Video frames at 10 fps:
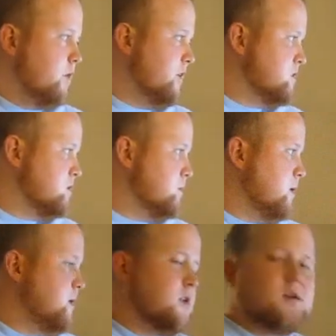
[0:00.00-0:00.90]
Well, this
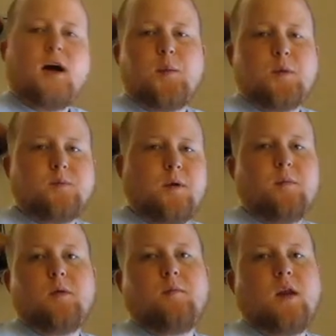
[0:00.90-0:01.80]
experiment is a hop
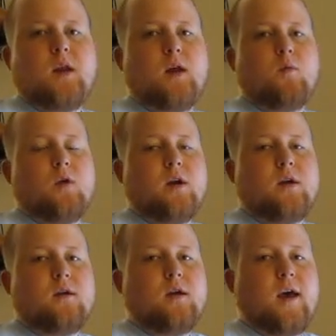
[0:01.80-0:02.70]
experiment, meaning we're
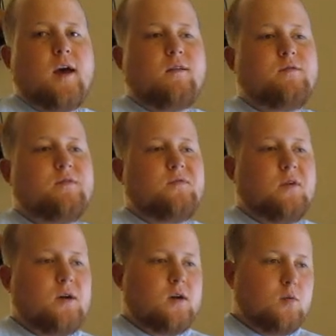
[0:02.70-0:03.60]
going to have
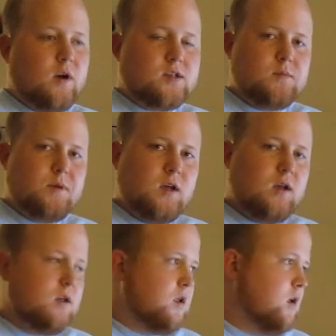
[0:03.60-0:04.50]
a
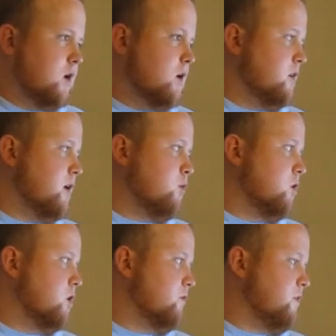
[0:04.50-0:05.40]
recipe that
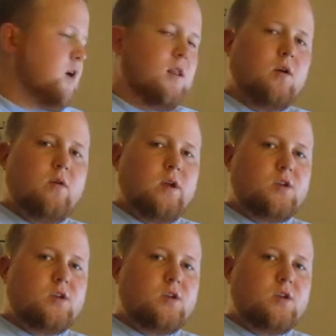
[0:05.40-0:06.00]
we're going to follow.